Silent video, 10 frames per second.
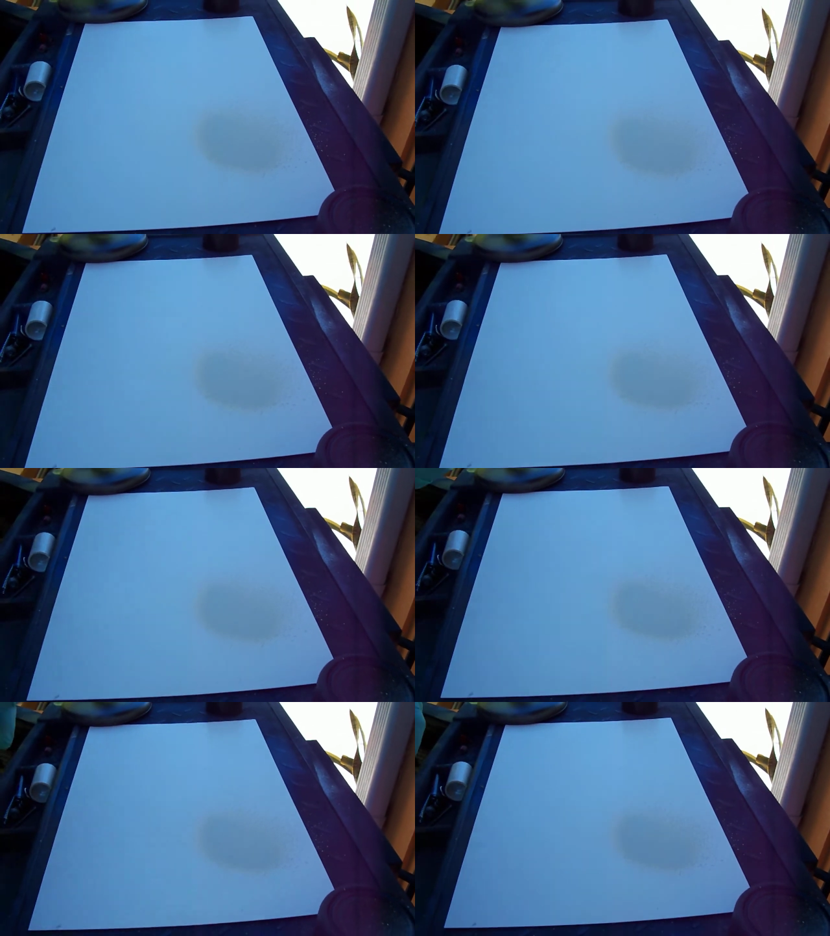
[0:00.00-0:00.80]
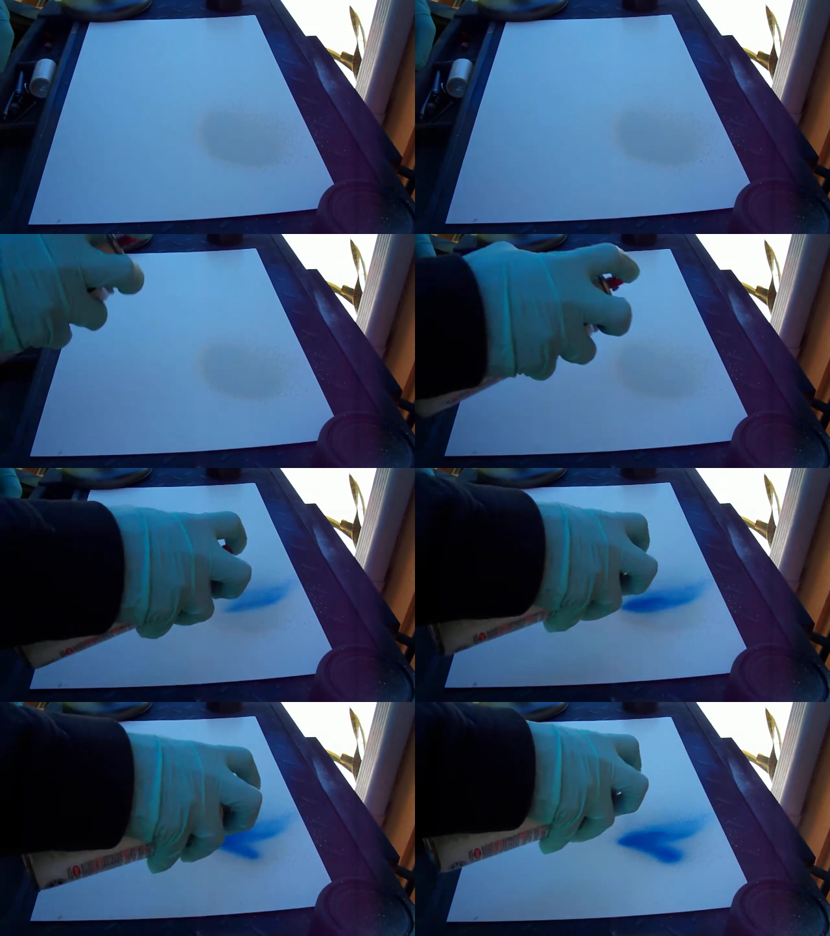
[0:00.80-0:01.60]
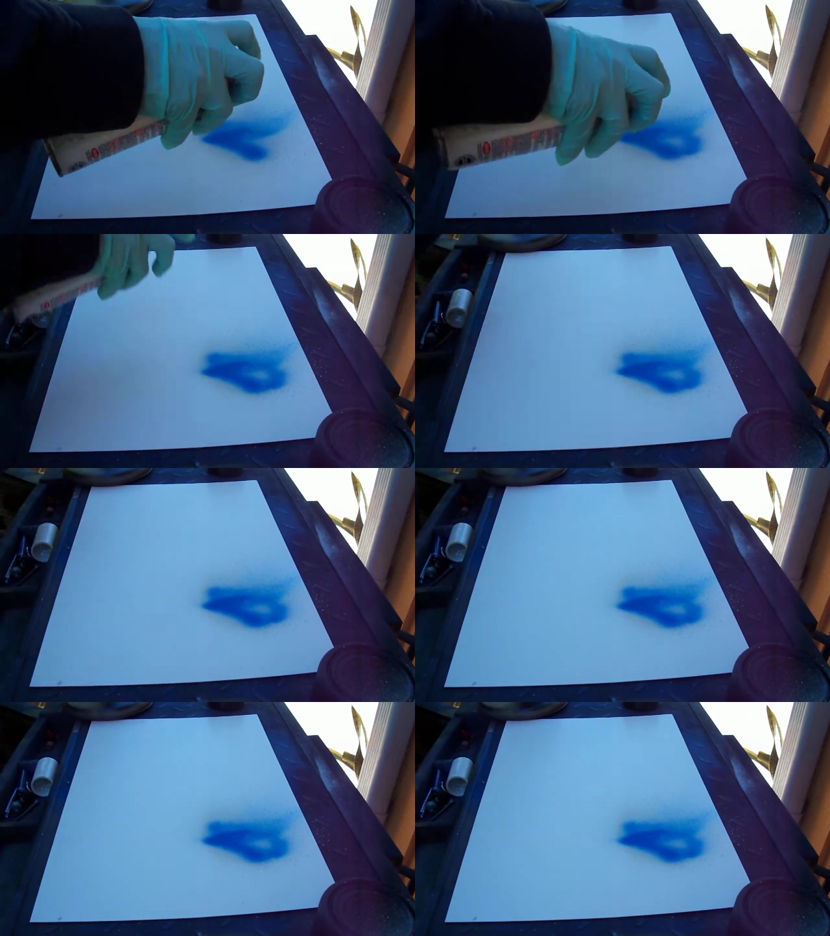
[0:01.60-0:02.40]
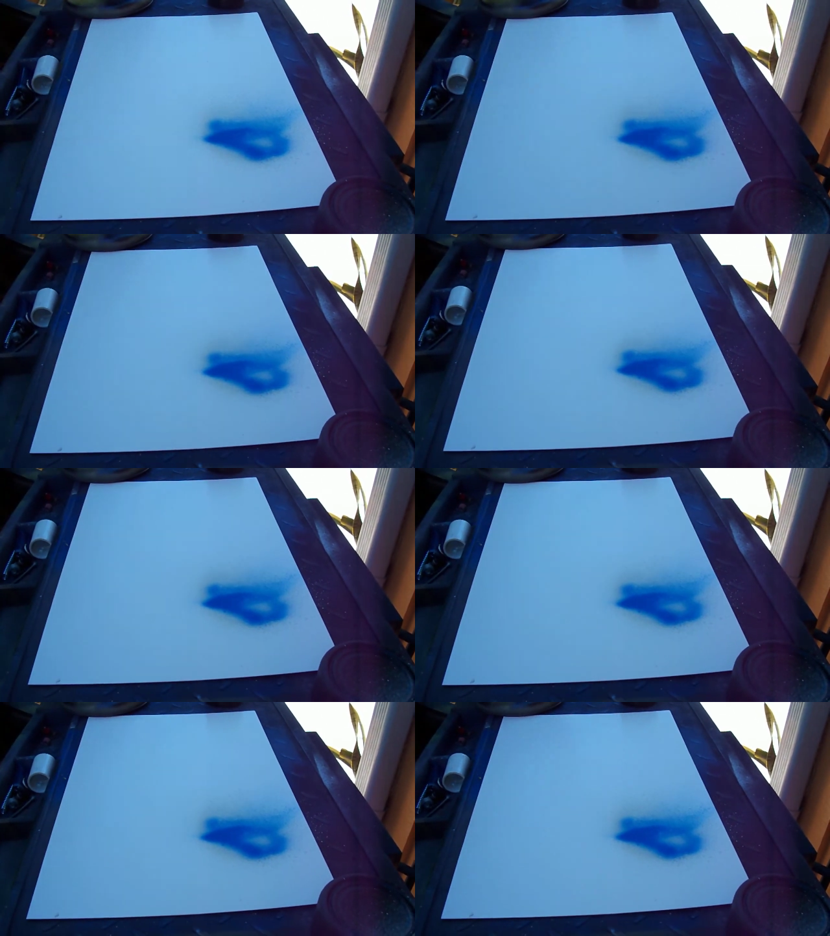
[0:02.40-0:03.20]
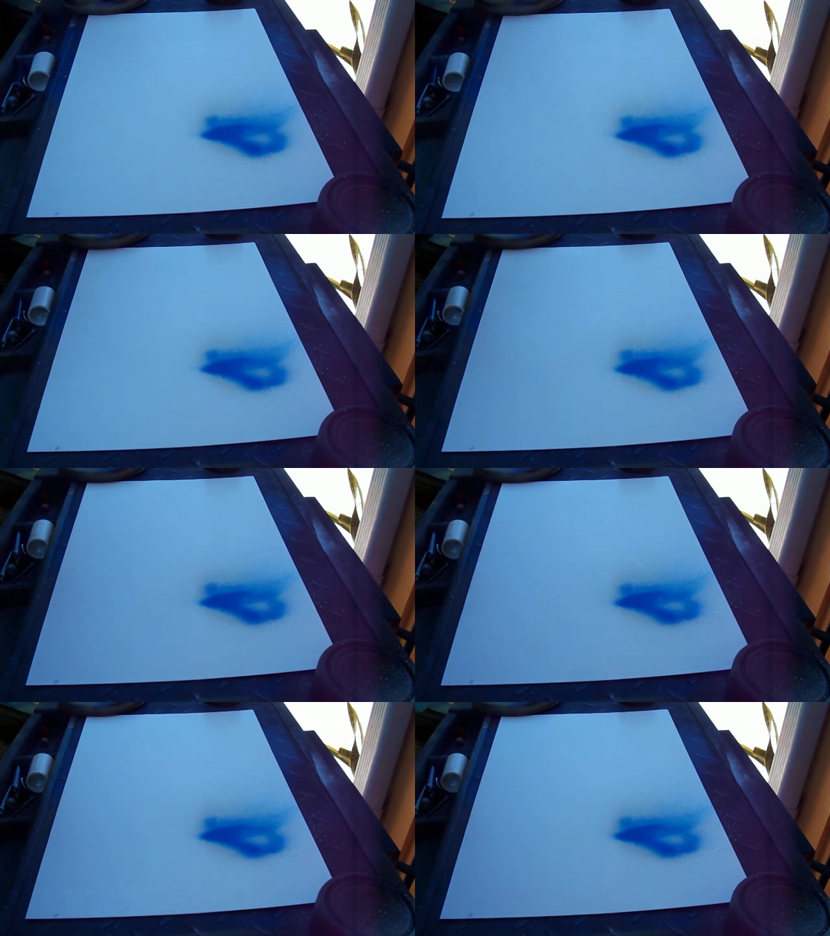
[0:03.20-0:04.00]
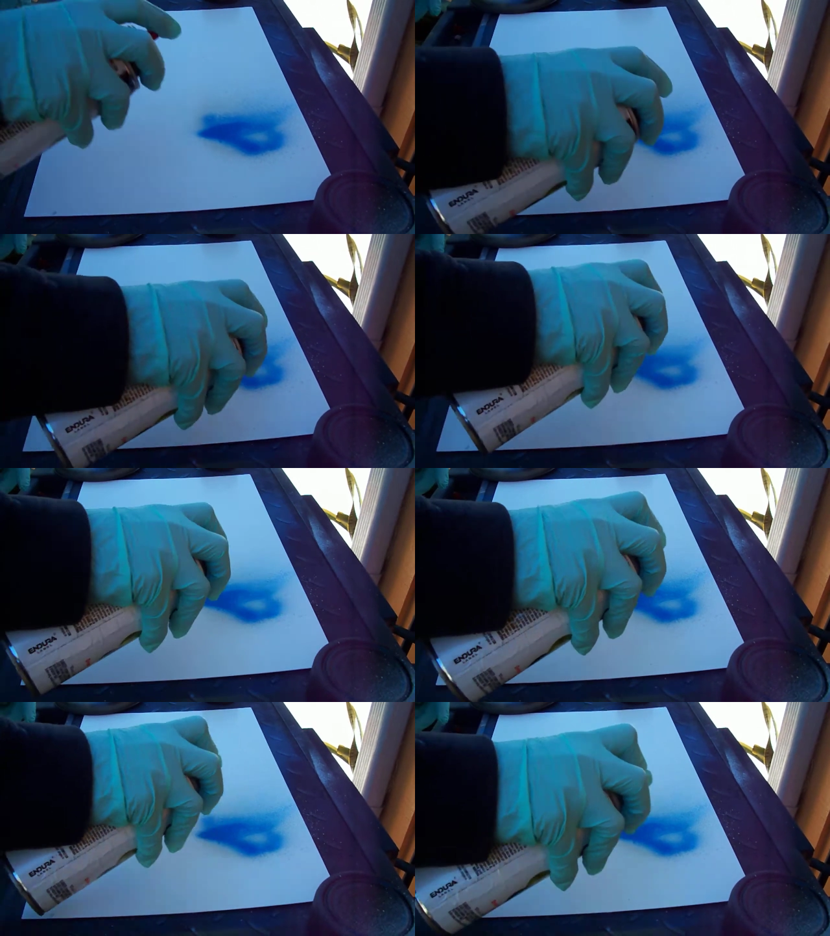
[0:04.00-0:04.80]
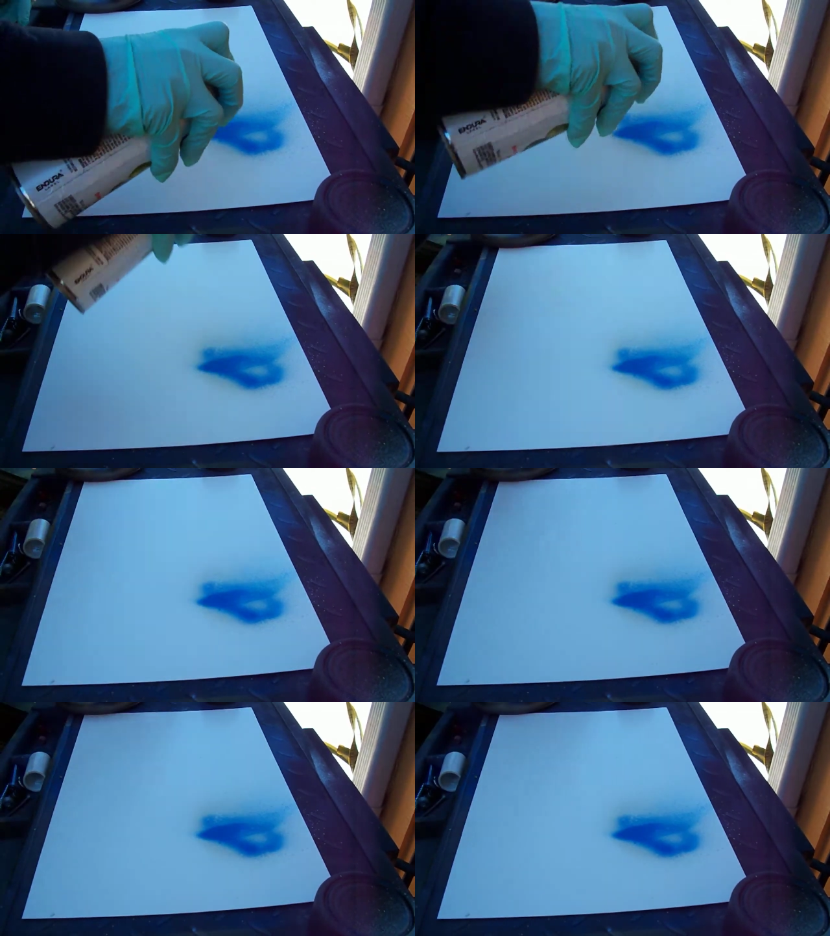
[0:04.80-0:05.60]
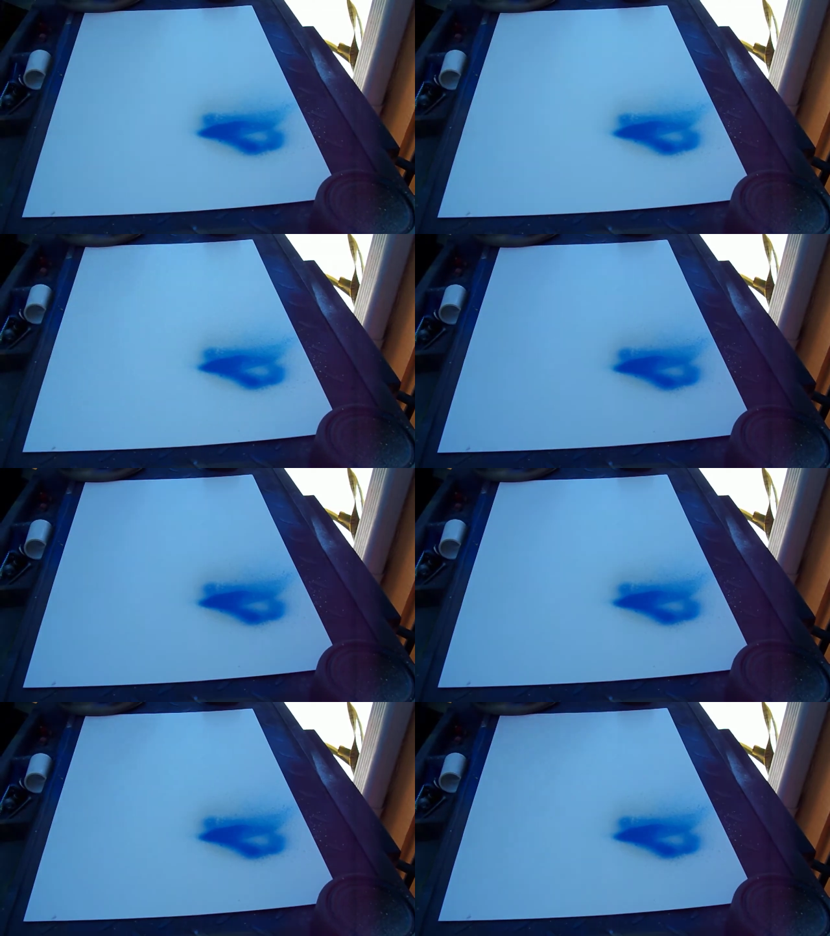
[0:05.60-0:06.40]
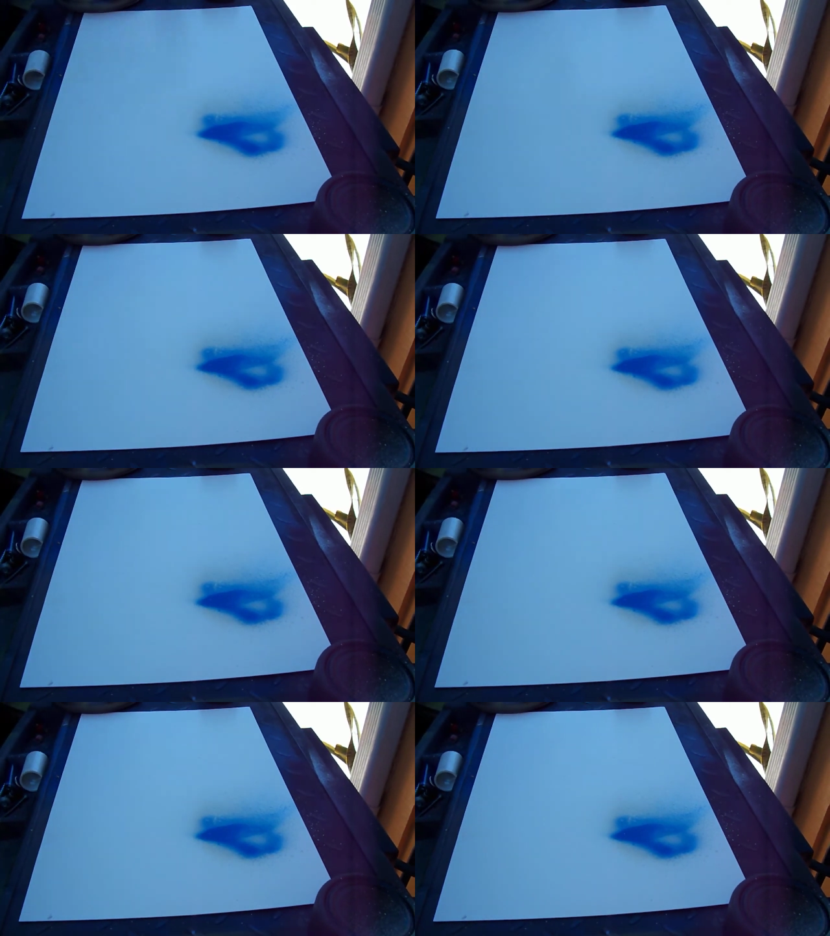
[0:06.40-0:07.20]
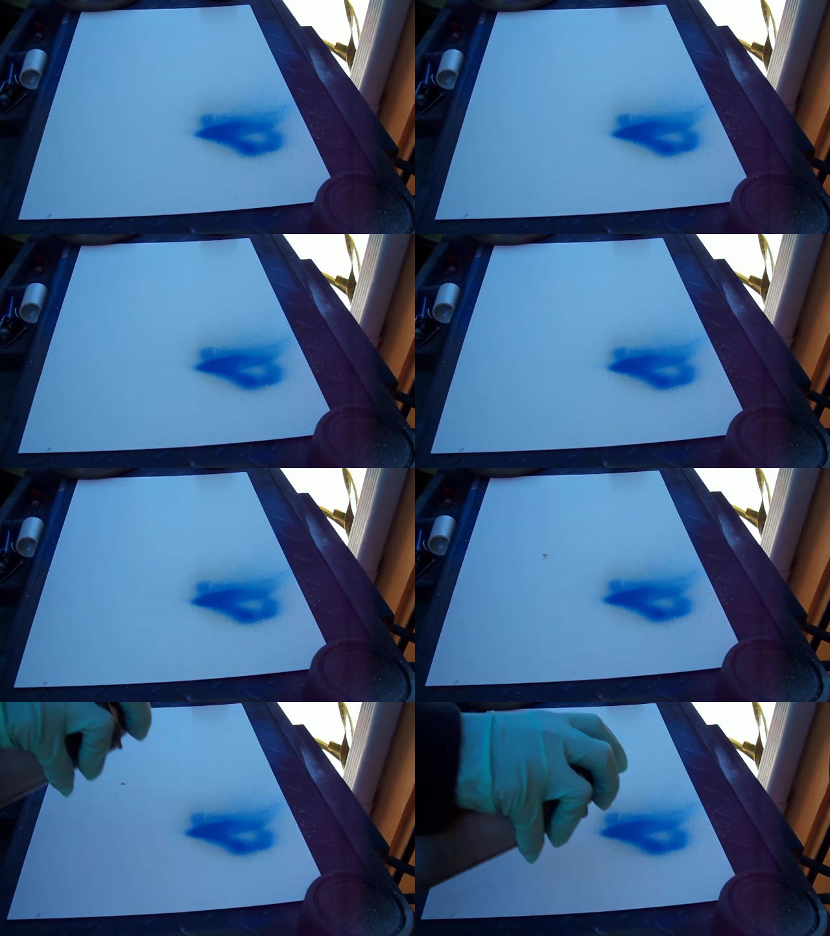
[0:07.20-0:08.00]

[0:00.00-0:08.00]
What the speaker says: [unreadable: no face in view]